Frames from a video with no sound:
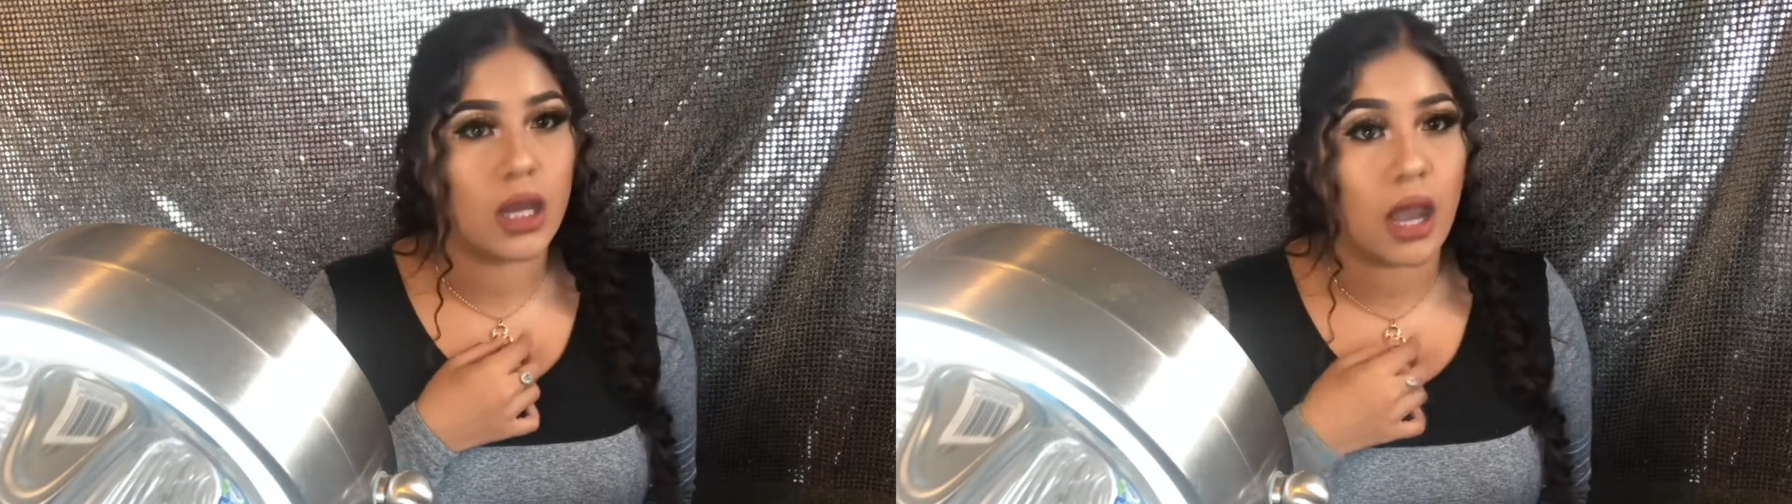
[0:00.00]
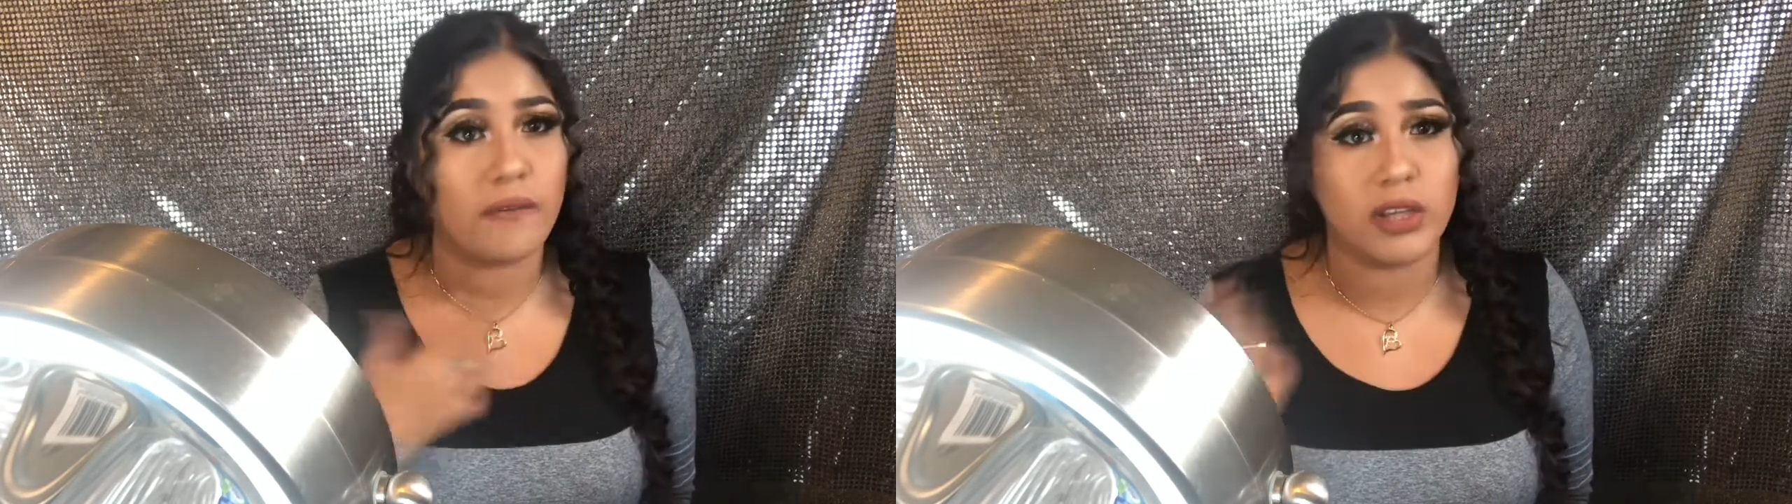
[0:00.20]

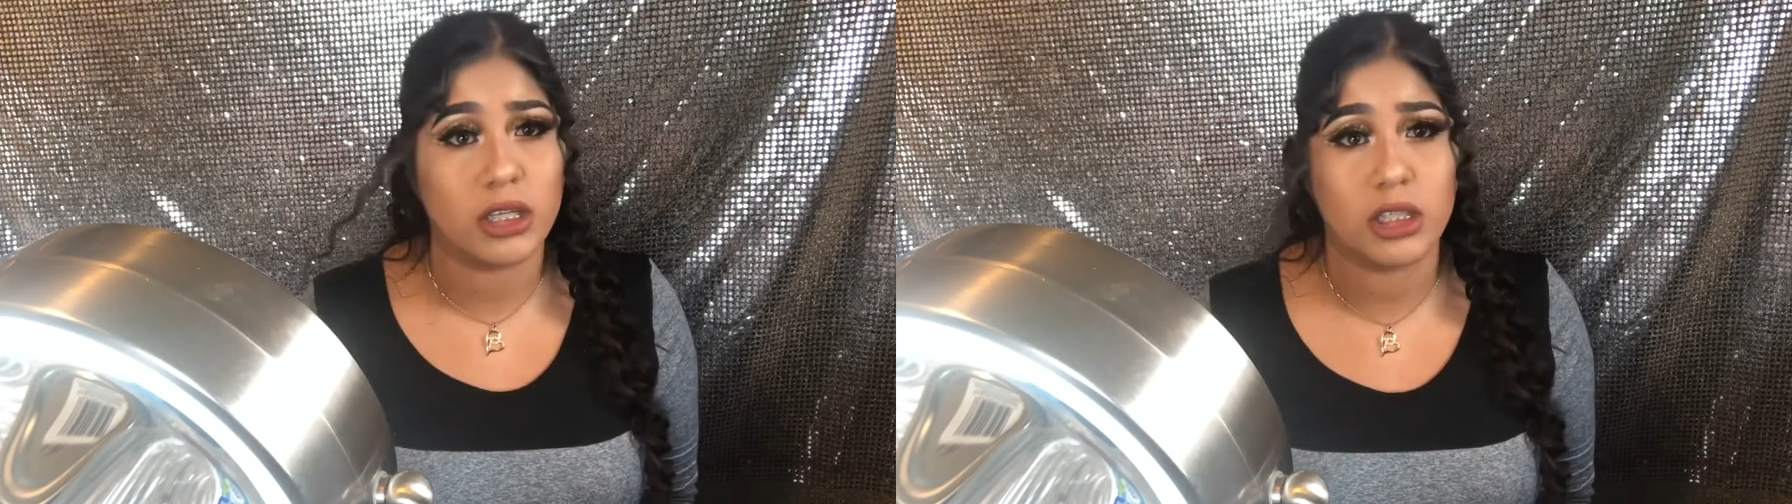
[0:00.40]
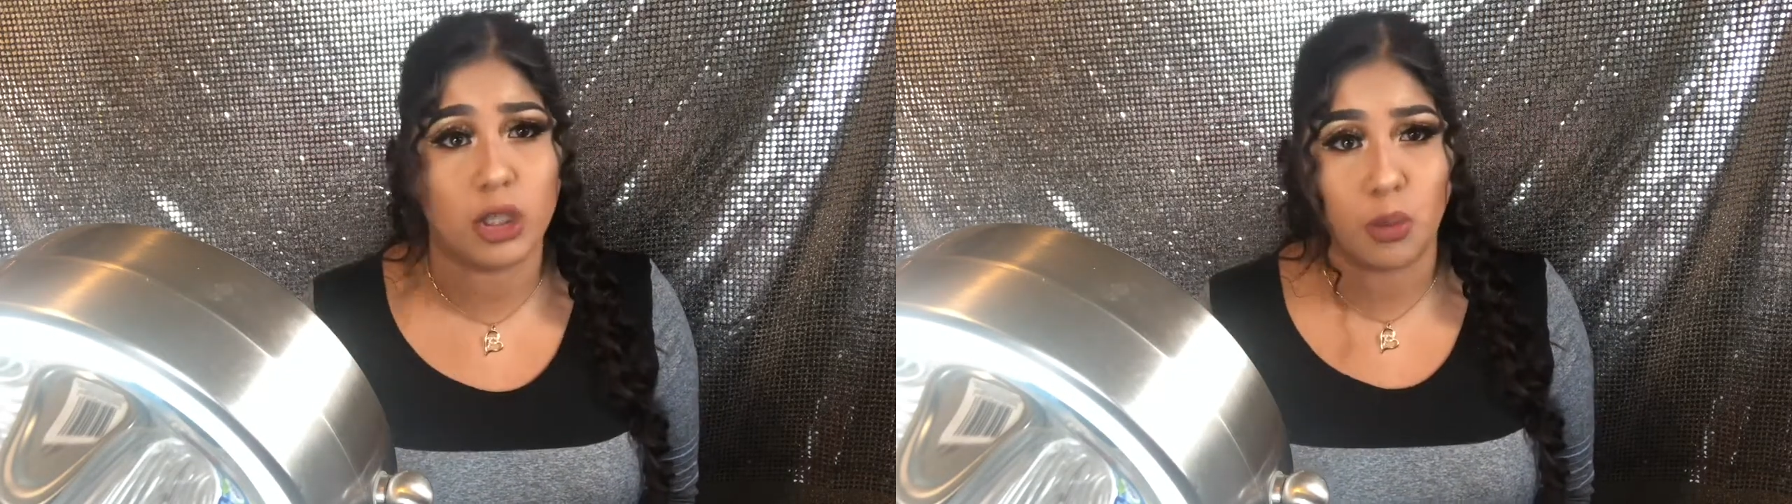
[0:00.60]
I feel like
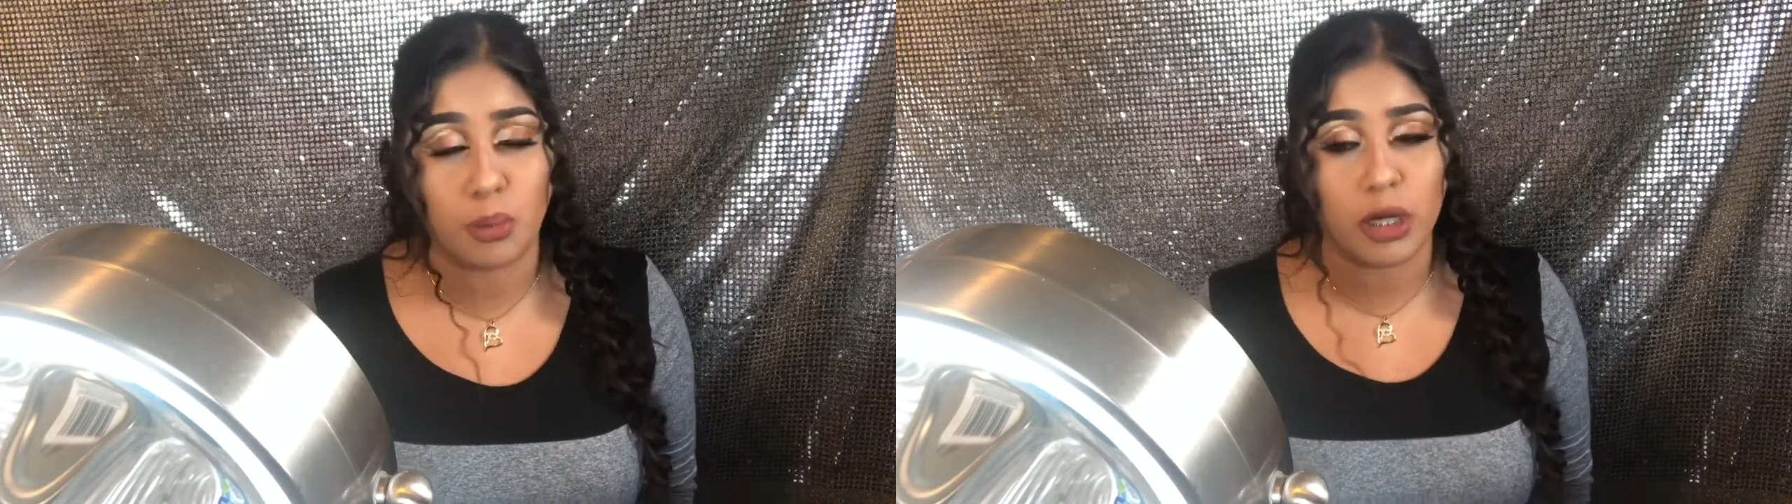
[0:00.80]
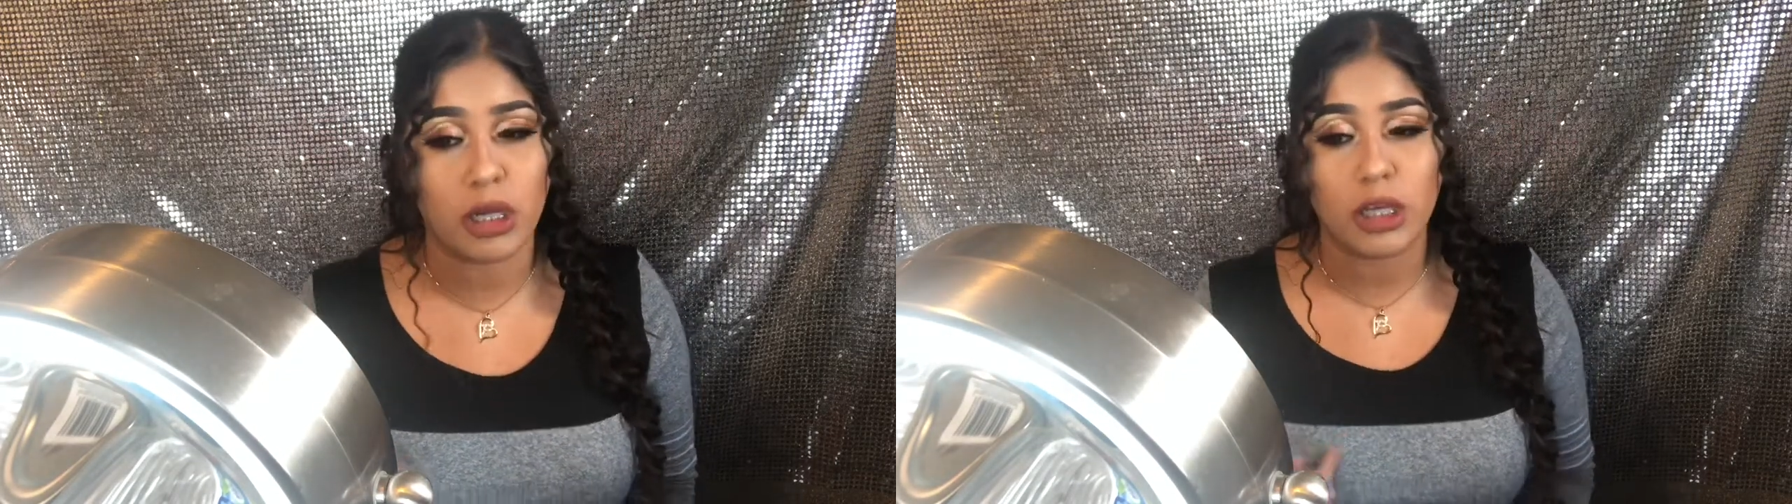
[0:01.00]
it's so
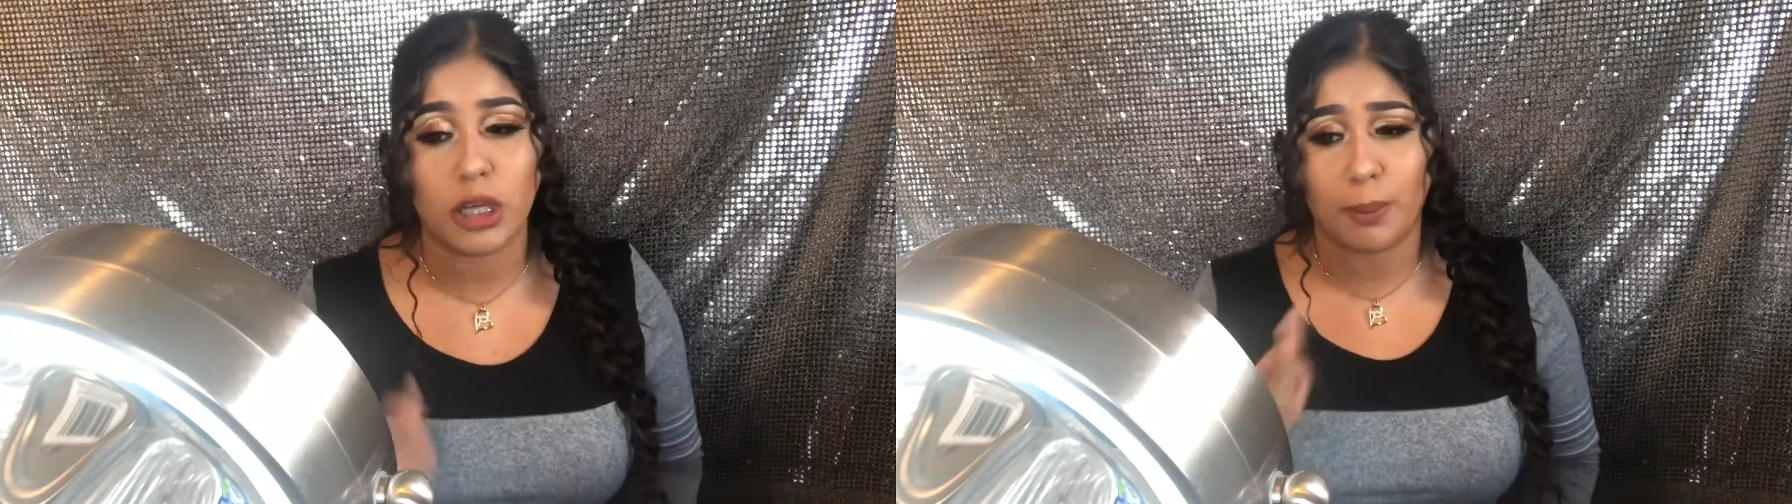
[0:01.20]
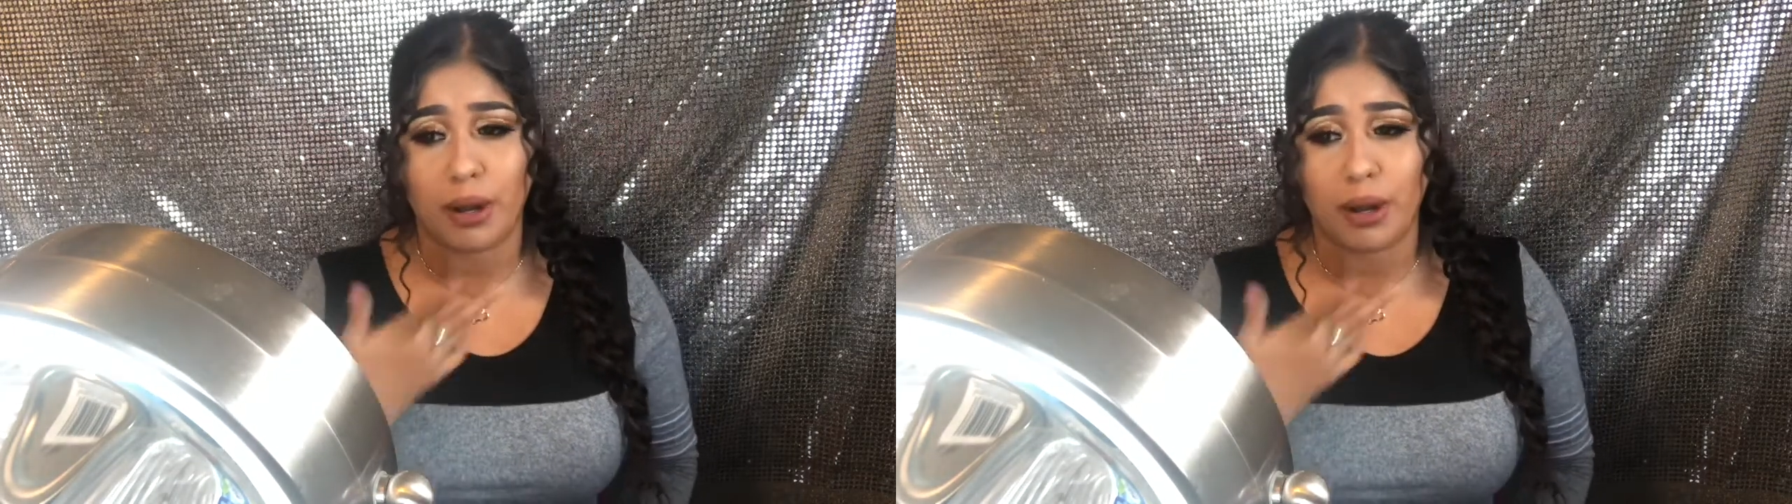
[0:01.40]
pretty. You can